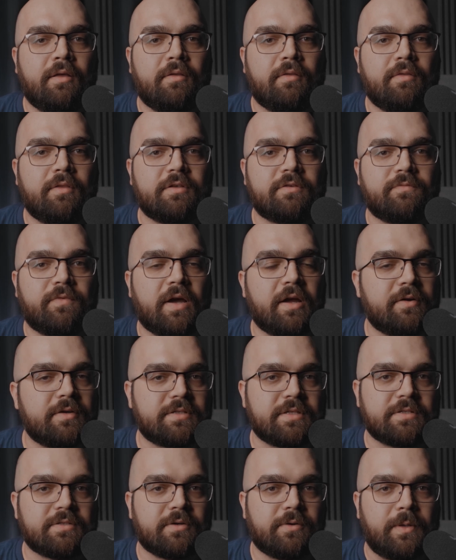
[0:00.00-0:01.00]
this
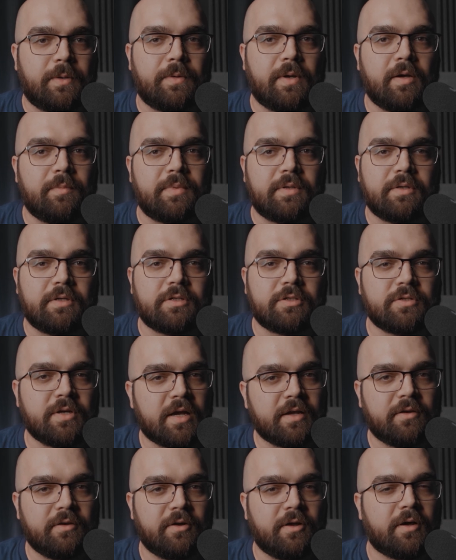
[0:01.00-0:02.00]
virus that's going around, but
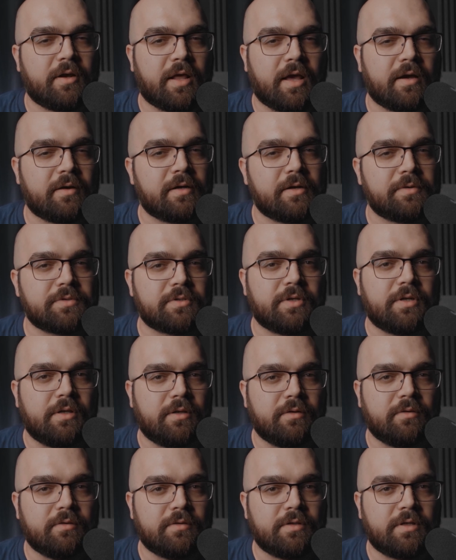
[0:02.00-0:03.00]
distracted on how I was going
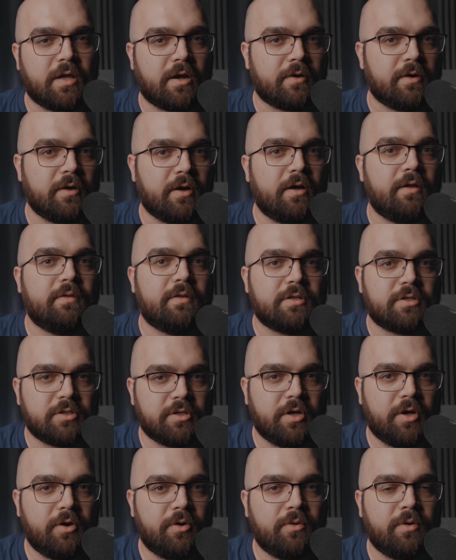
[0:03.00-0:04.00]
to carry on the
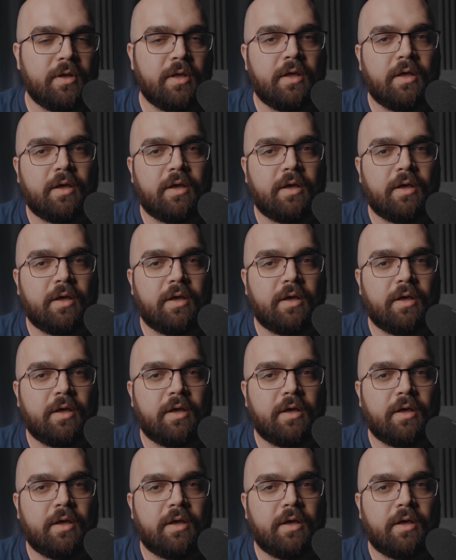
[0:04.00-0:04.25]
show